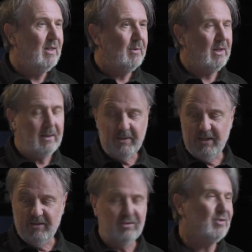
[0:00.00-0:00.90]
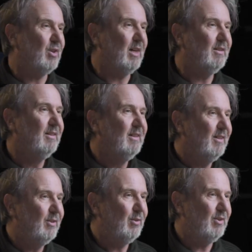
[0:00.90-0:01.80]
but I'm going to try and
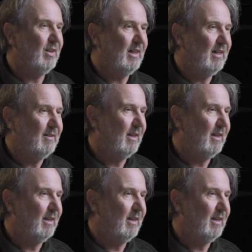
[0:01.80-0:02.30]
cook a